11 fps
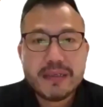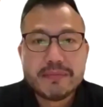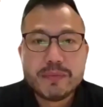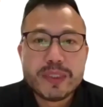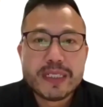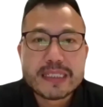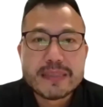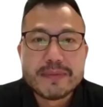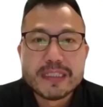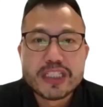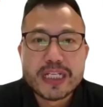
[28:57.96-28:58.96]
What are
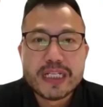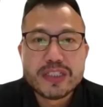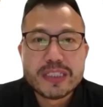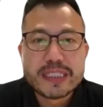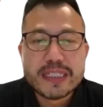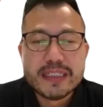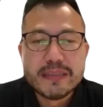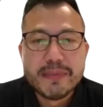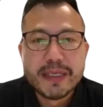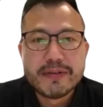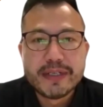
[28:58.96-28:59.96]
some of the challenges and
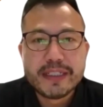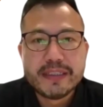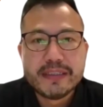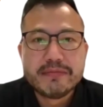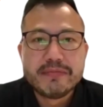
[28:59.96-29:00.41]
demand, right, in